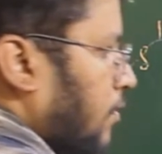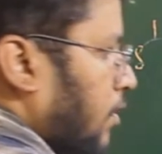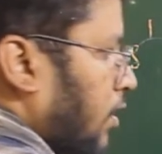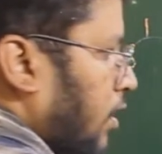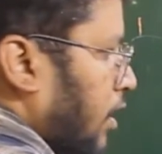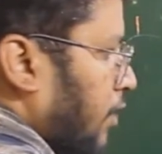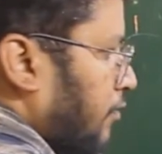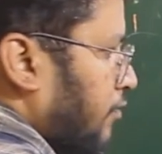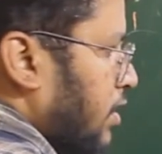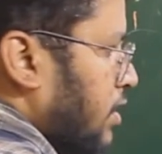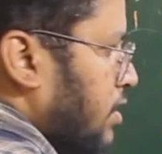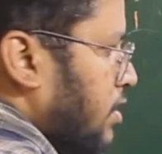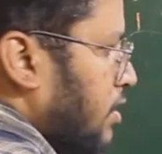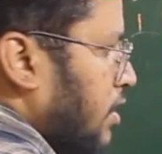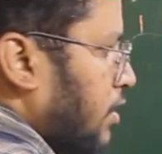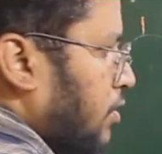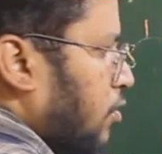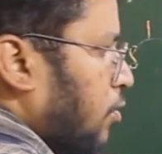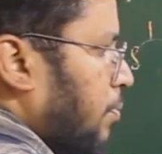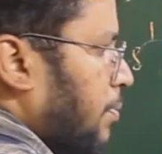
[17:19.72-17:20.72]
if this is a
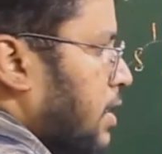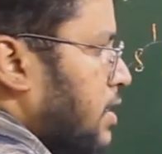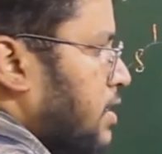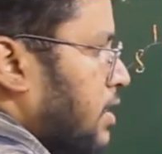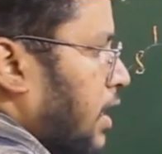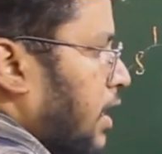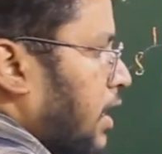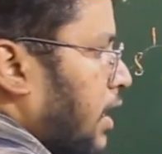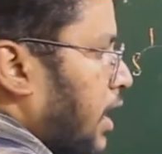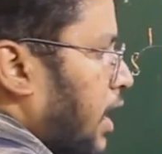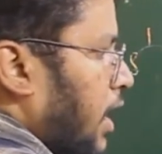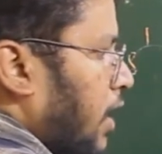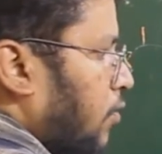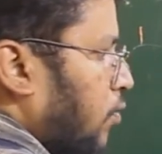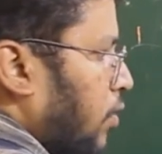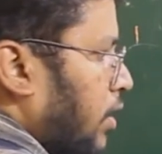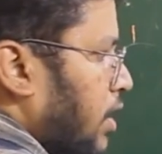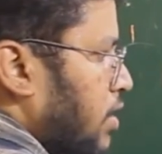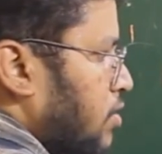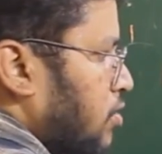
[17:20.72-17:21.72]
2pz and
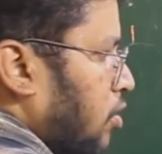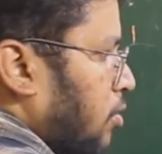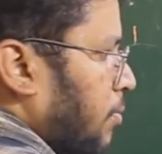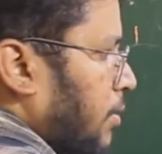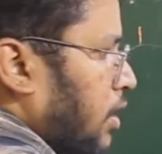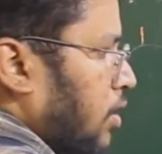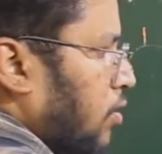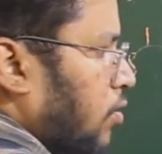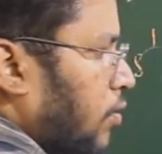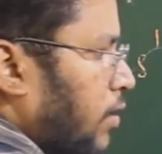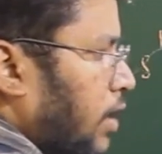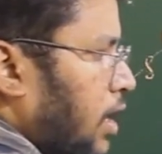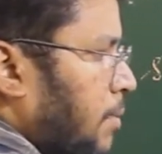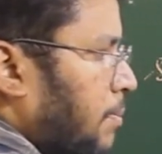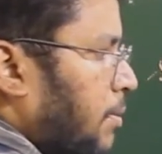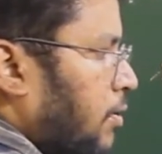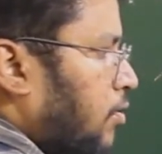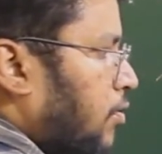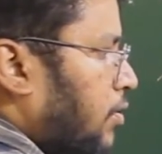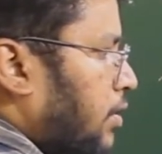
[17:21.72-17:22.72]
1s orbital
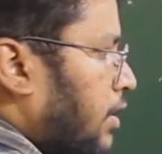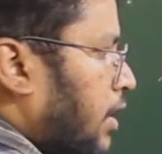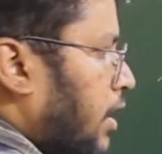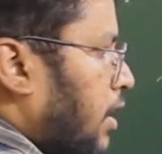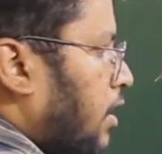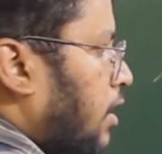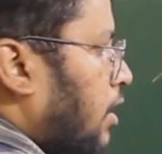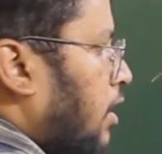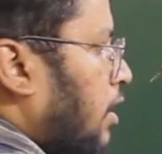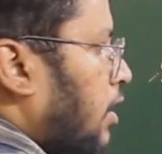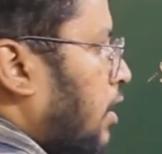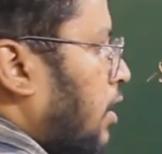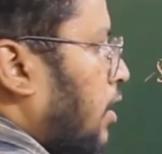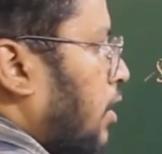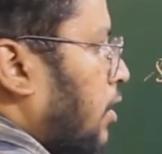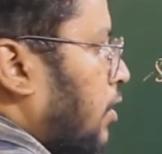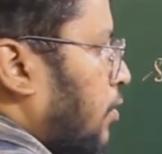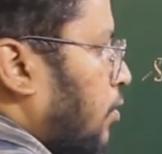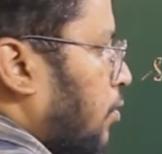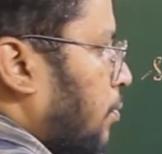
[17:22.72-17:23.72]
overlapping over there,
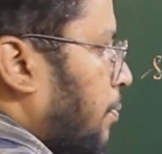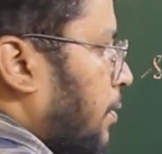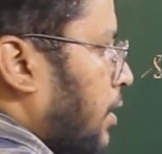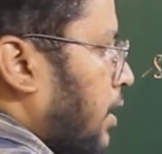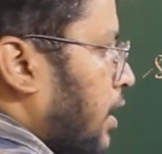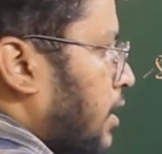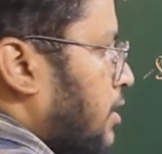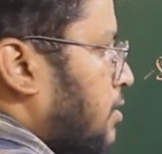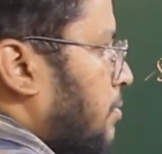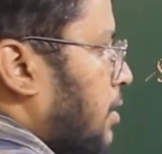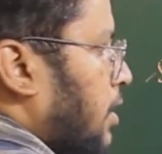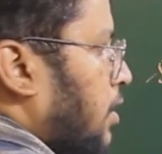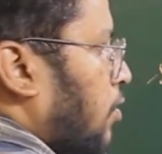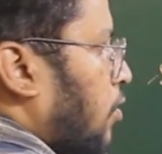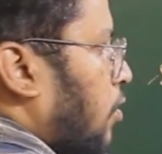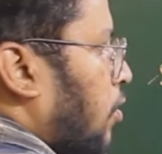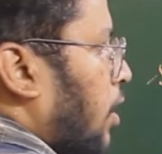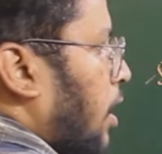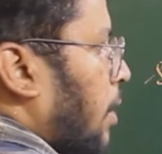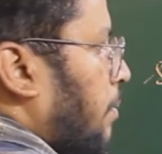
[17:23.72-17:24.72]
2px being
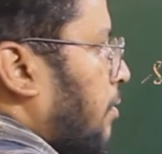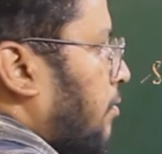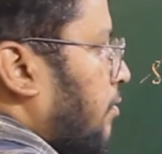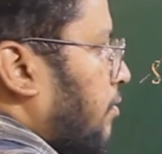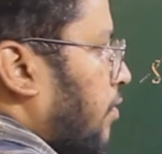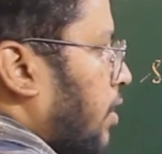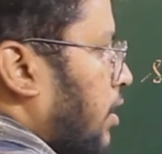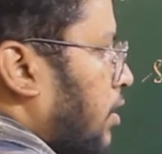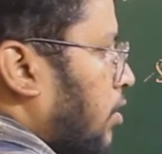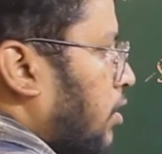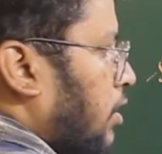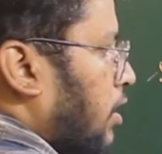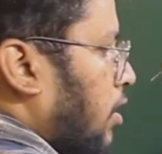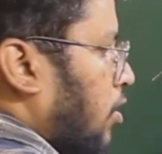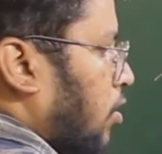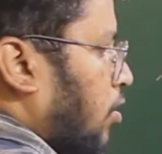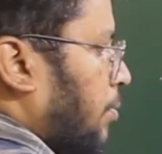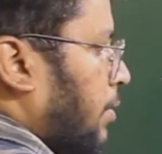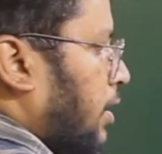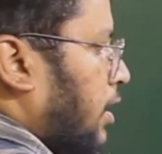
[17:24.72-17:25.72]
overlapped with one other
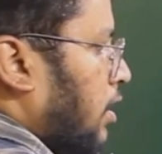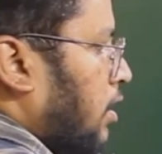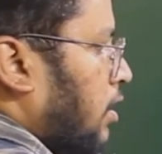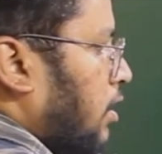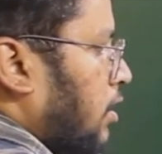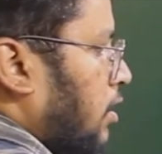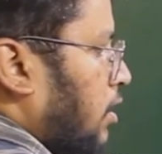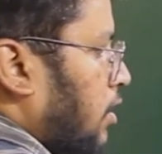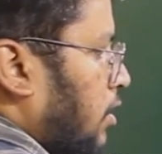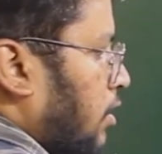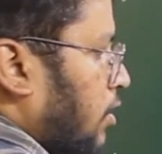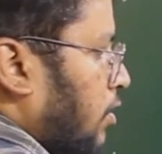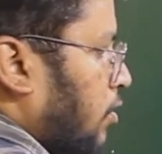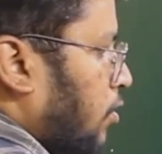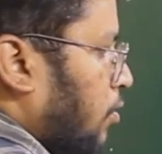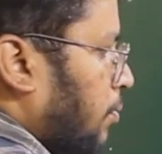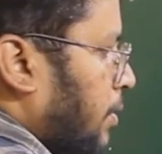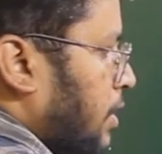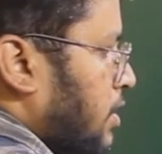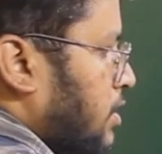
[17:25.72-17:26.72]
orbital,
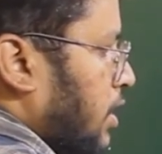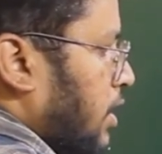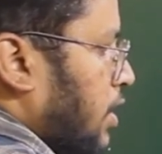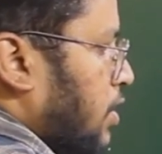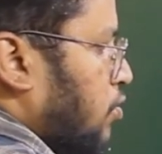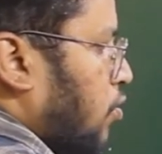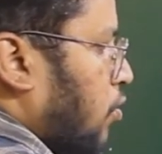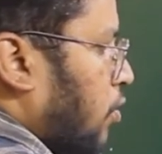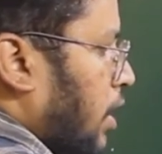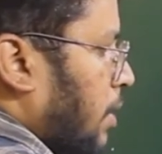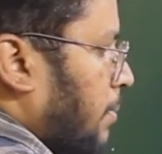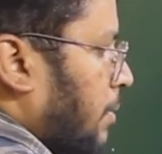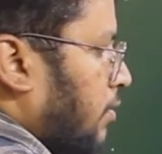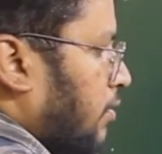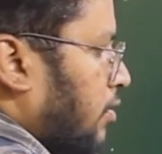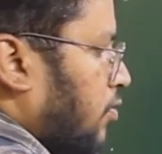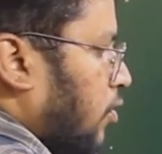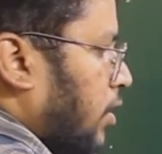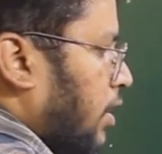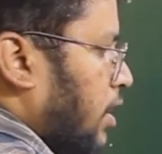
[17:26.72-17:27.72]
2pz is overlapping with
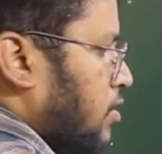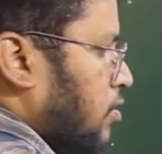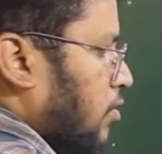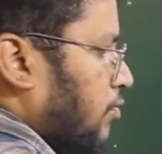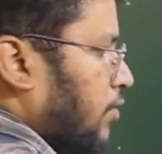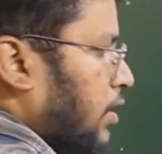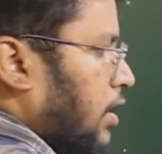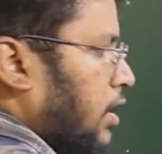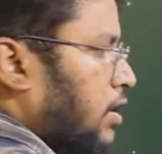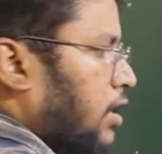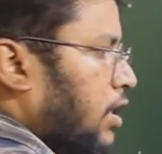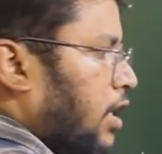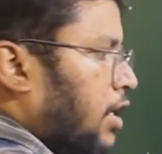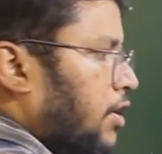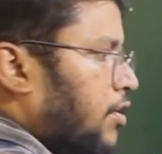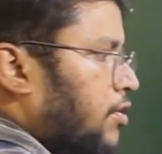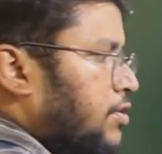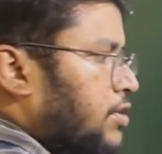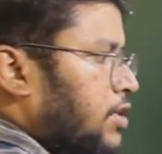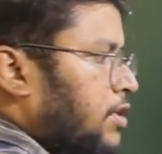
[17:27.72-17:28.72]
1s of another
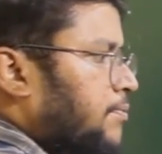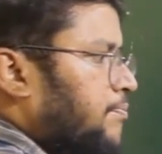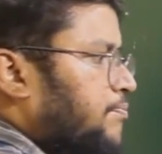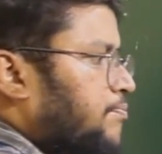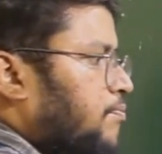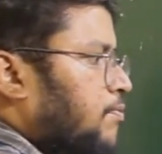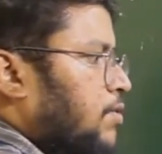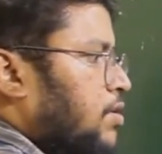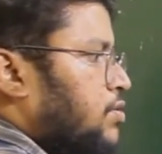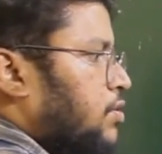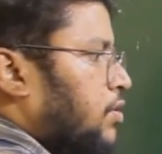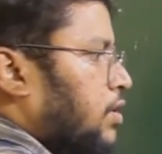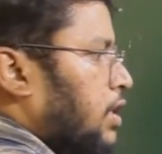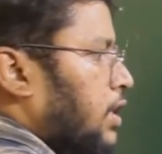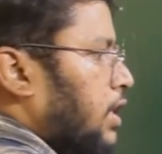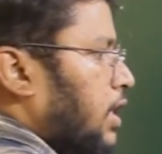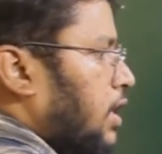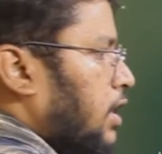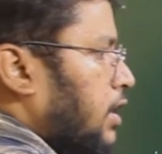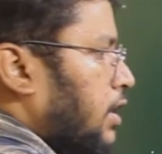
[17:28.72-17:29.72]
hydrogen. So
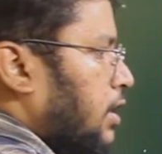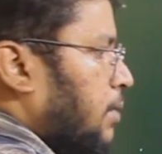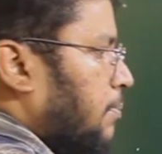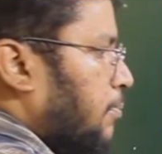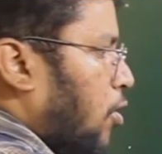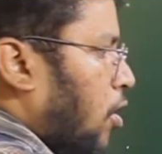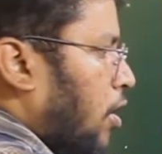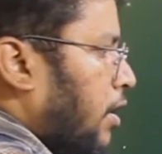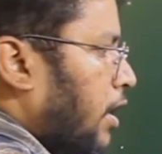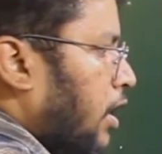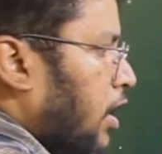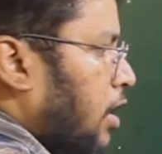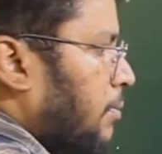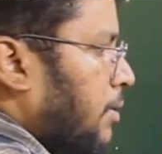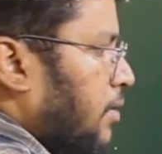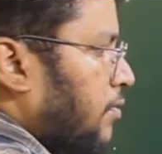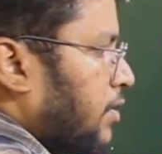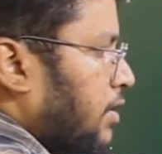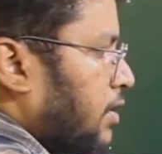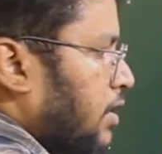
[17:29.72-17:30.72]
clearly the bond angle
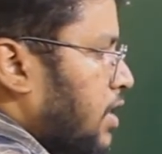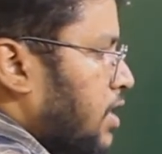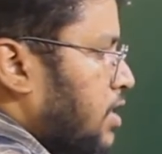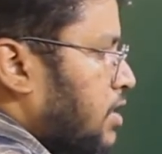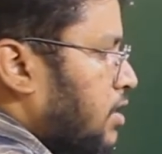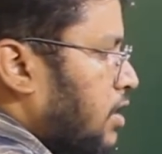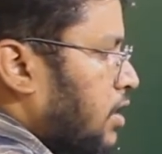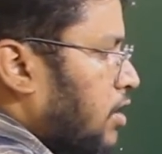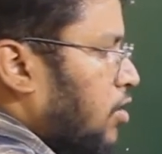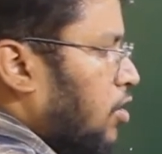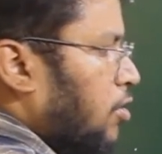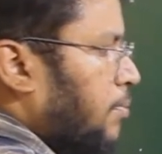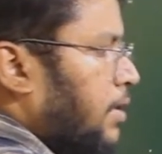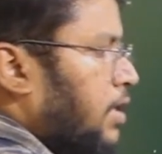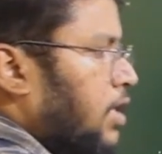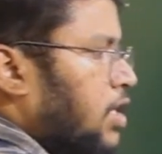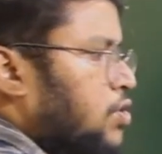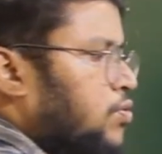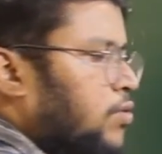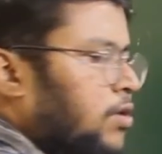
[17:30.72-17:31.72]
between these three
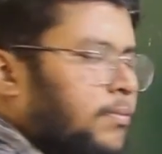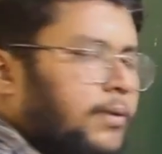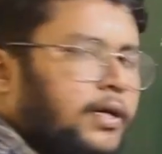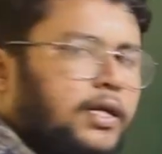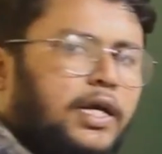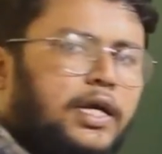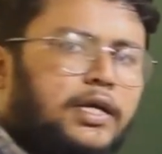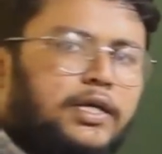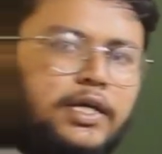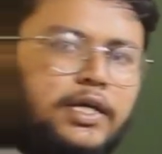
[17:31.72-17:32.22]
orbitals will be 90